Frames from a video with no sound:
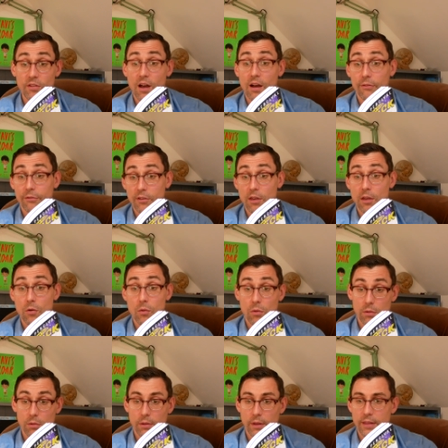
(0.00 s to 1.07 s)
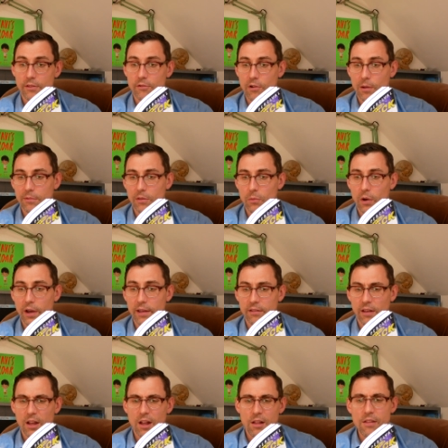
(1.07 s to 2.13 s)
after you, interrupted Wade.
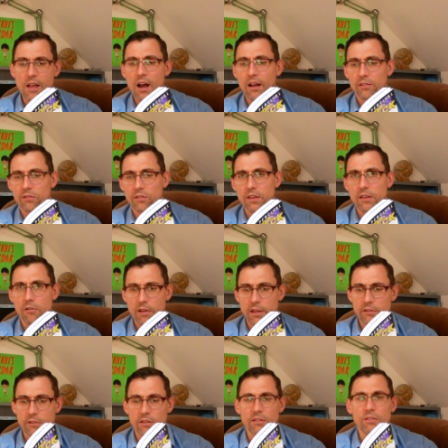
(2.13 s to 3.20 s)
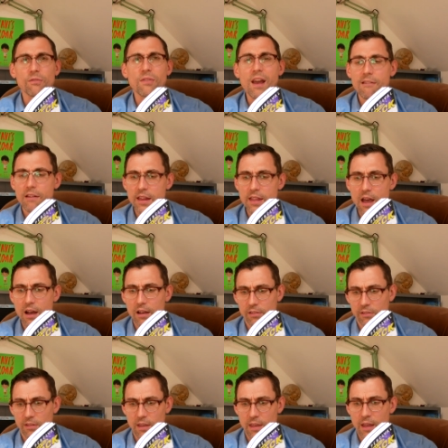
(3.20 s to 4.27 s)
Nasty creatures, very
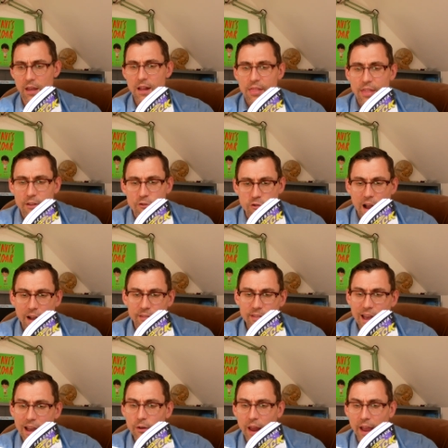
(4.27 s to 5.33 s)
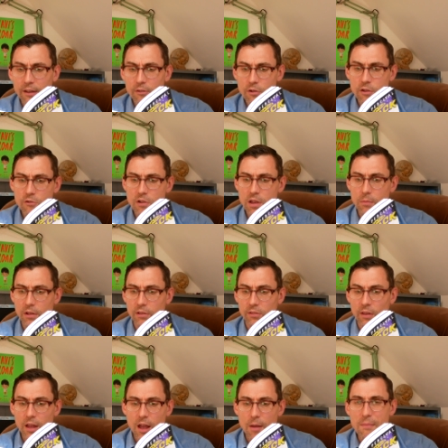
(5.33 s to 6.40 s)
nasty. They track down angry dreamers
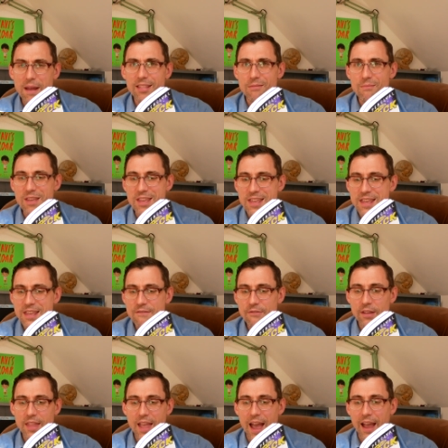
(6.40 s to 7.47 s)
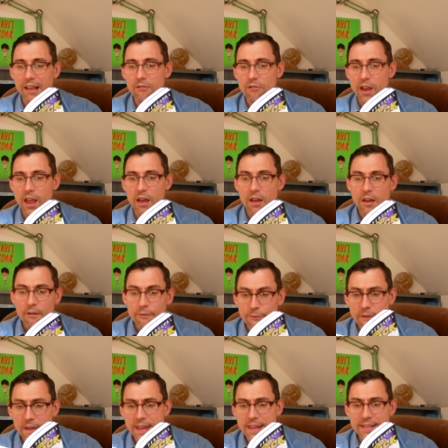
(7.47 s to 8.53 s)
and make them even angrier,
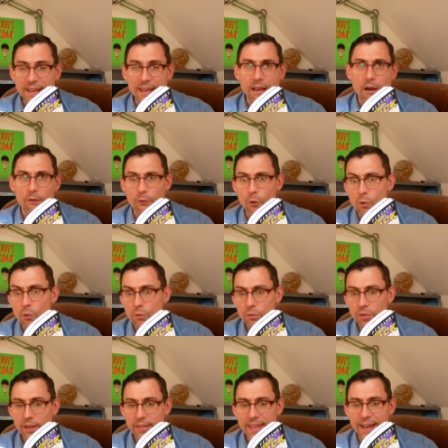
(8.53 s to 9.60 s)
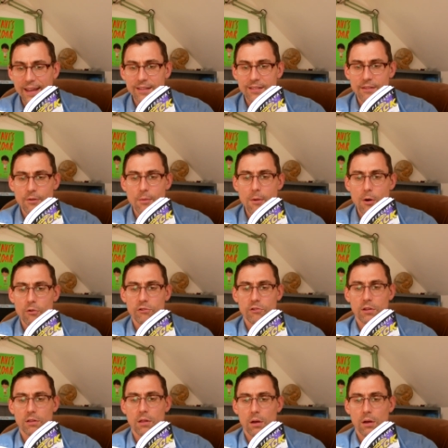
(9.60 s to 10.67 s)
feeding off all the negative emotion.